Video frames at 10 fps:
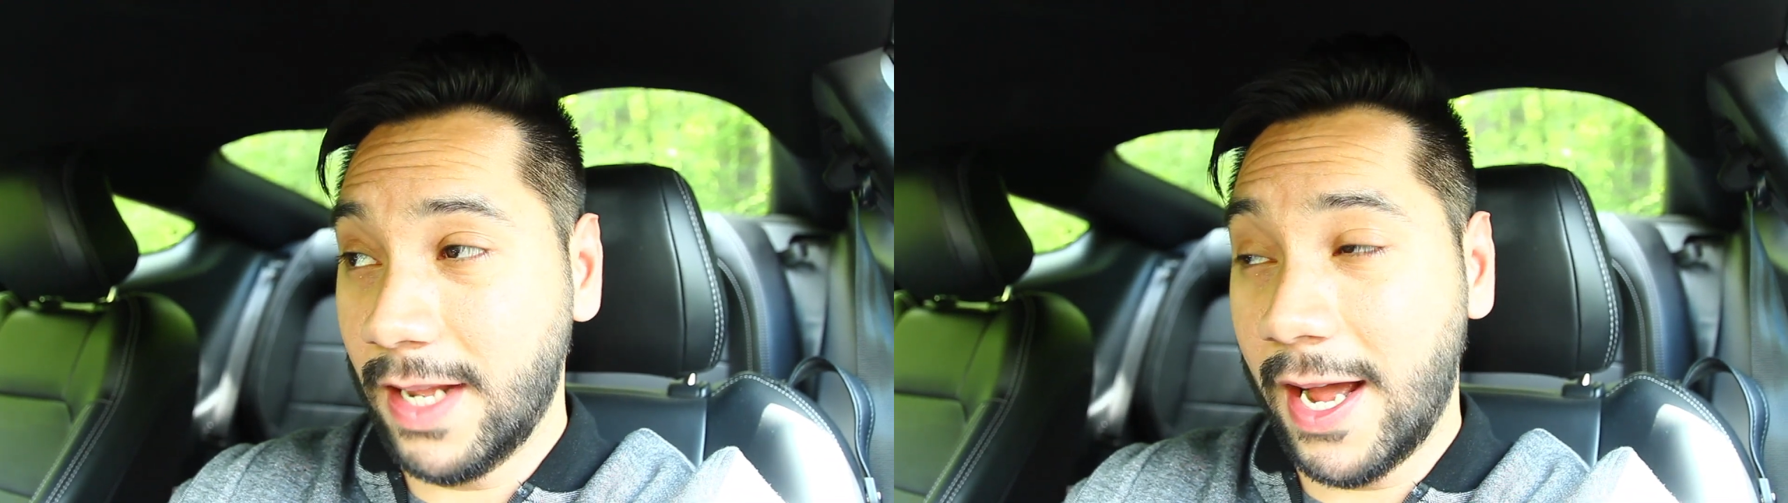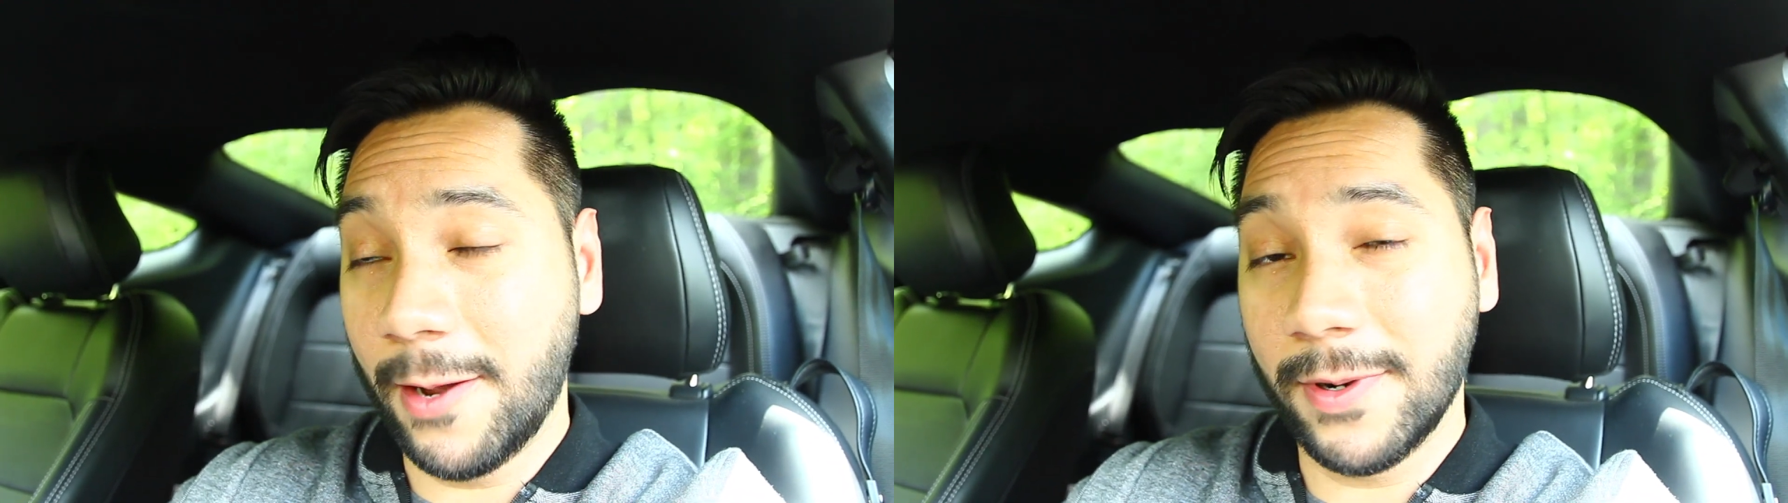
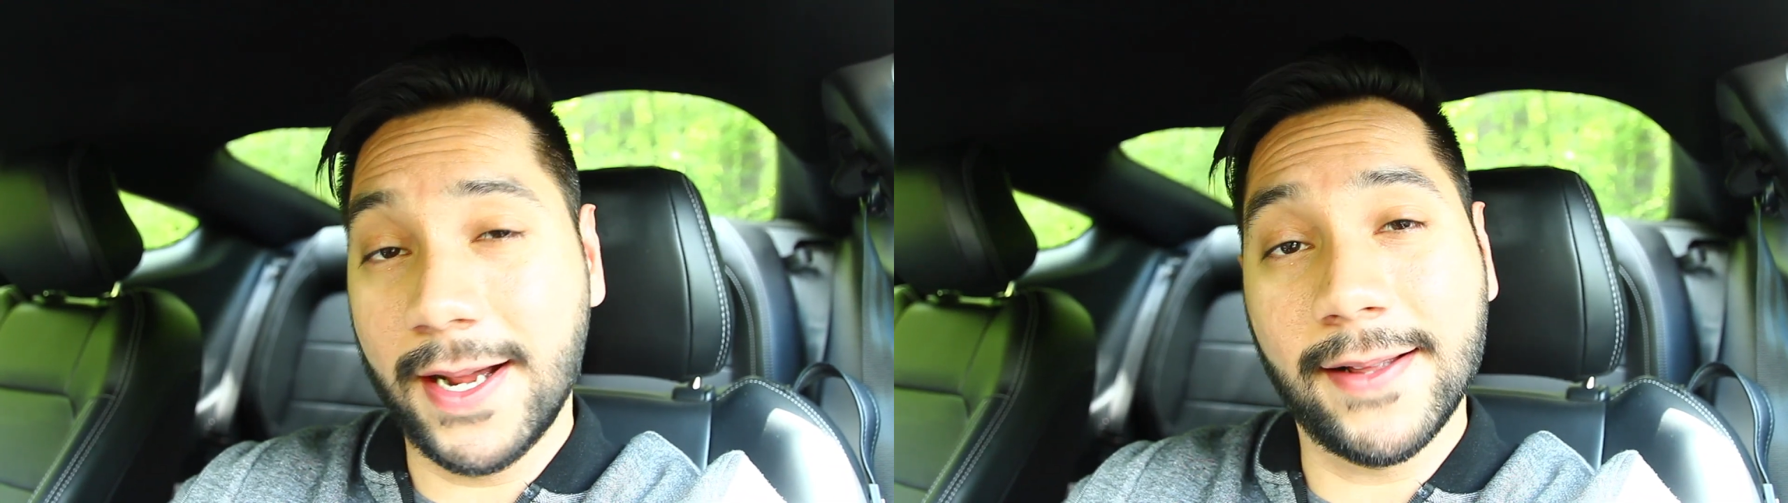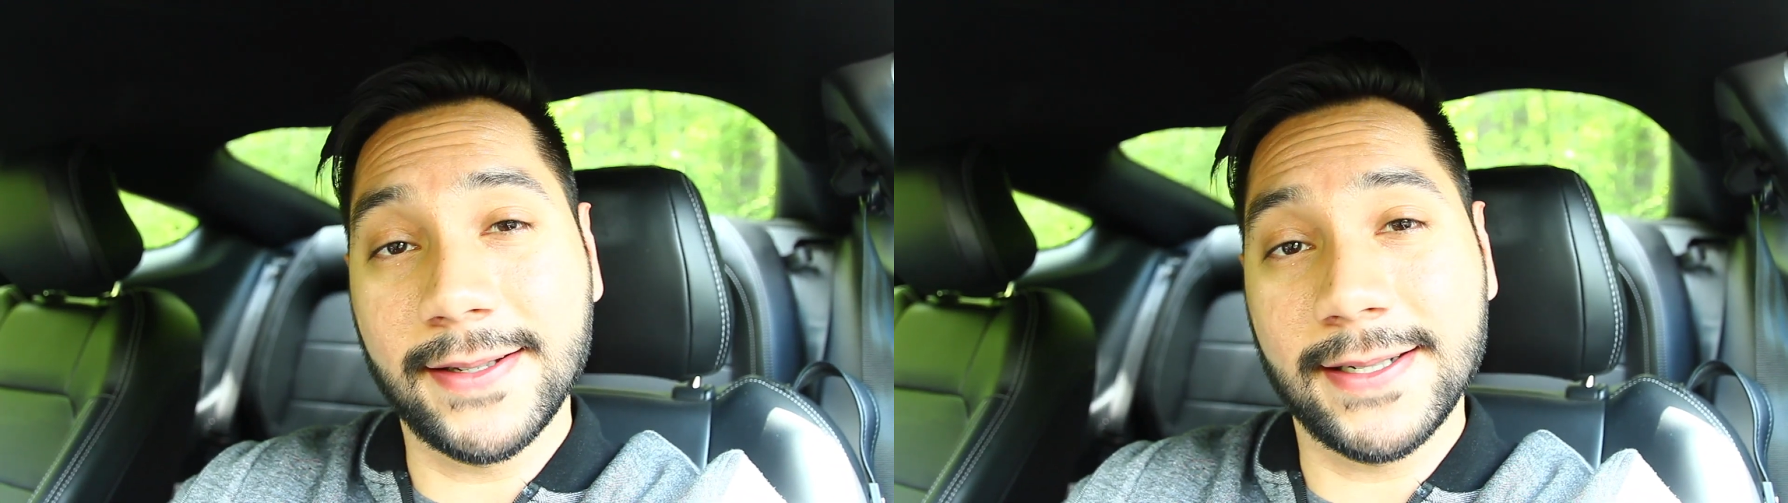I would
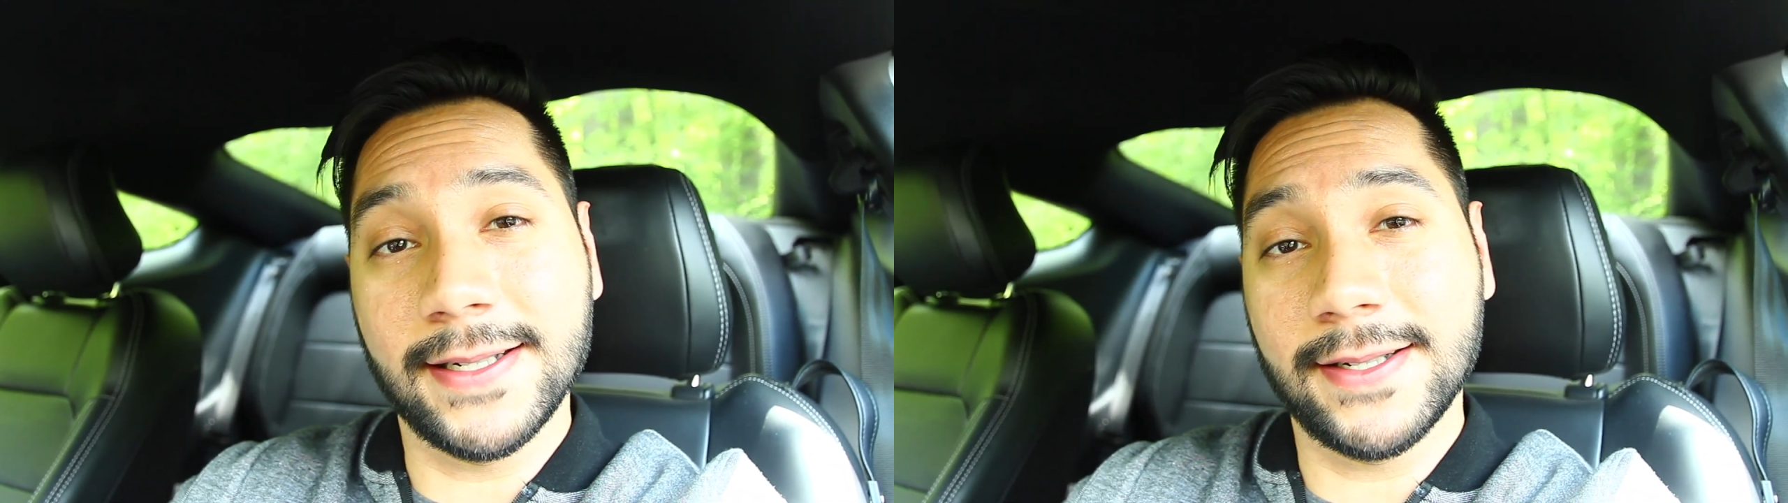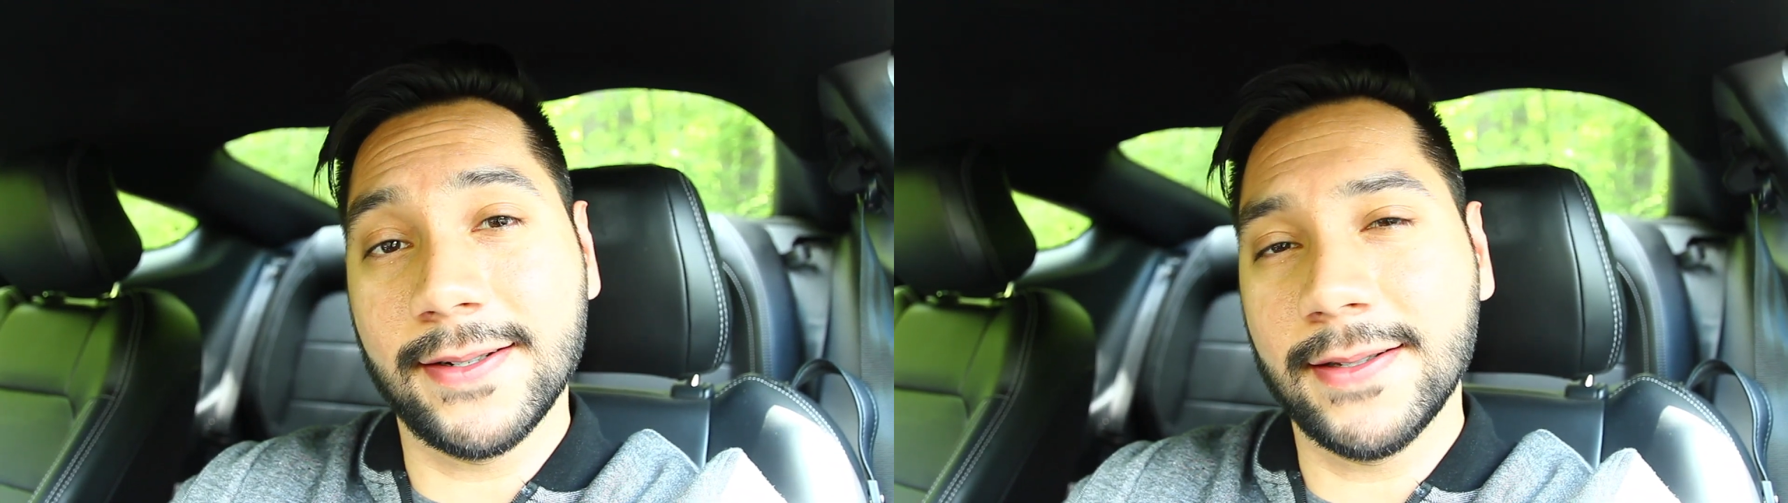highly
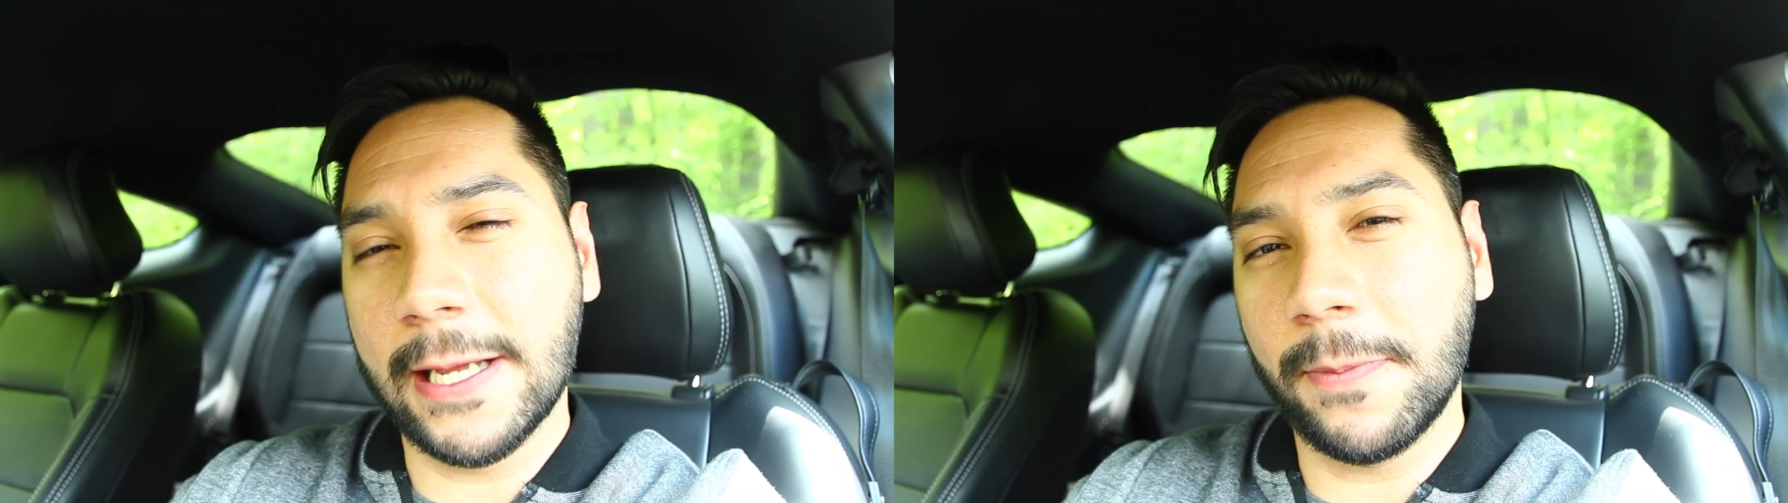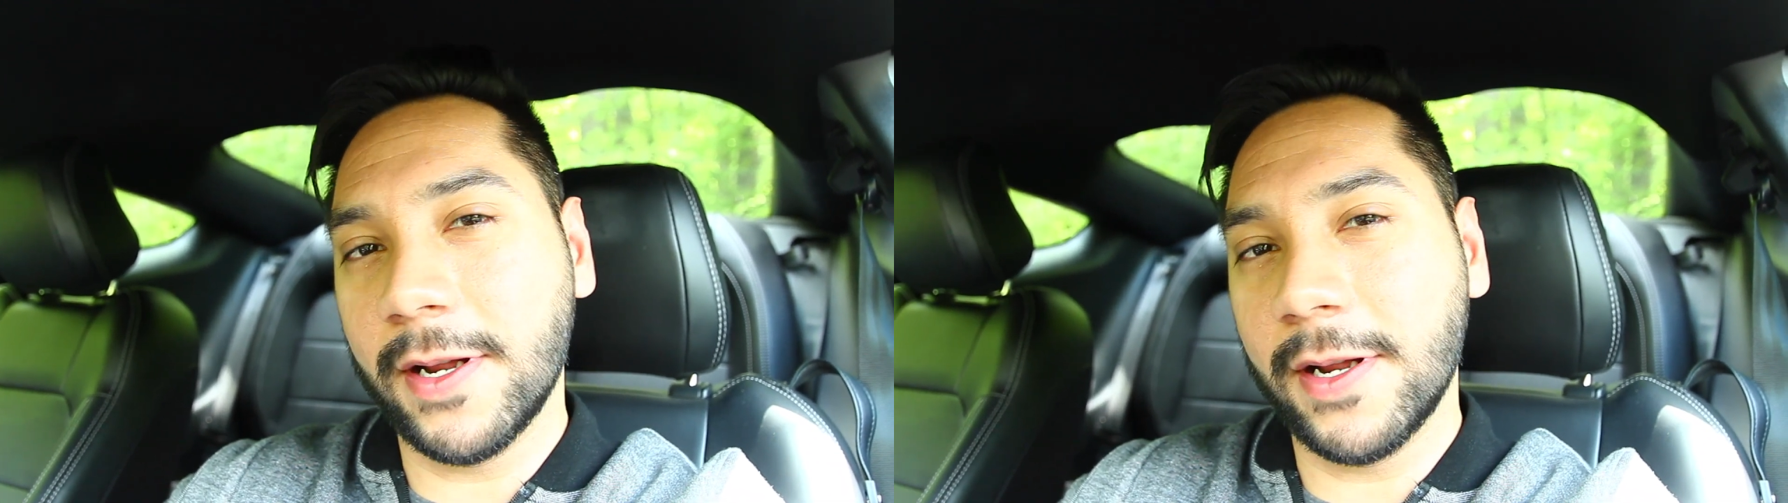suggest you do that.